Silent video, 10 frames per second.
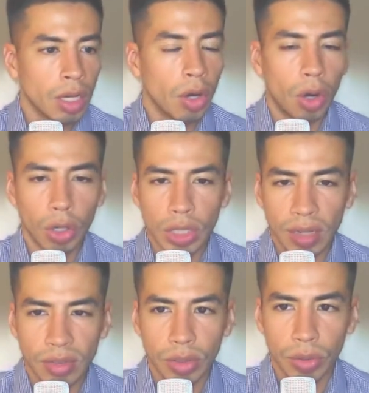All you have to
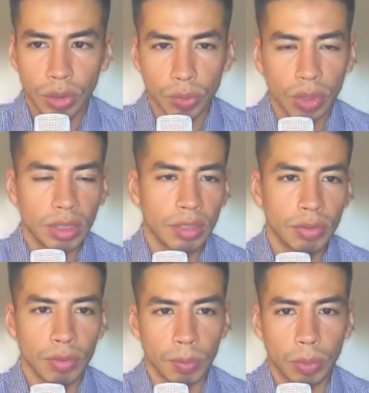do is run different
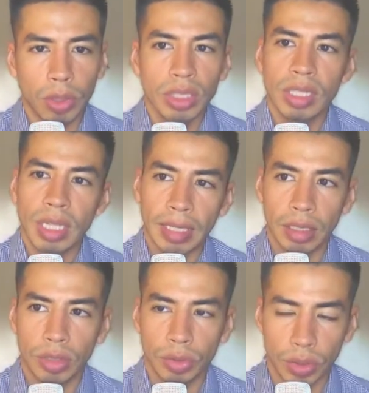reports and hand it
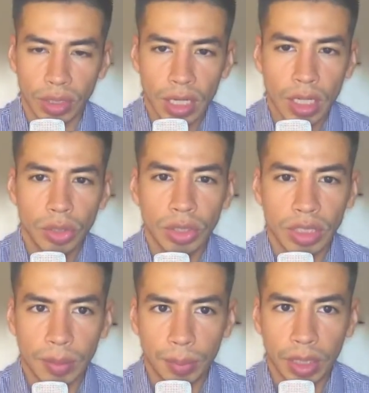into the
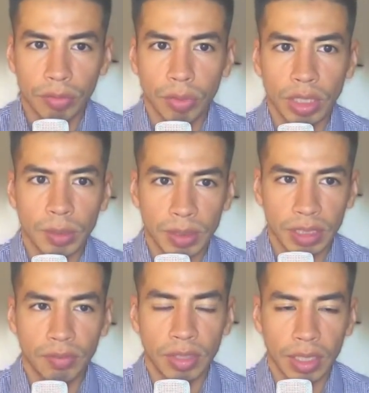CPA for the
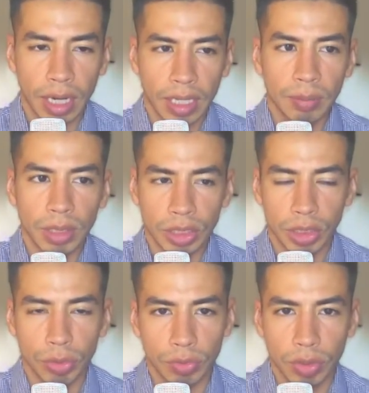specific item that she's
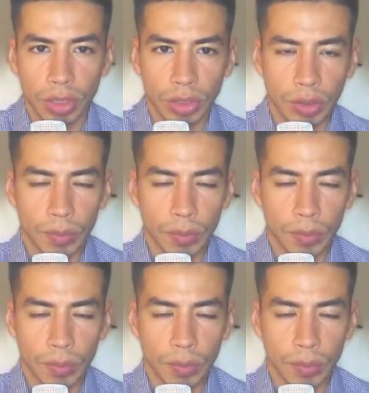referring to.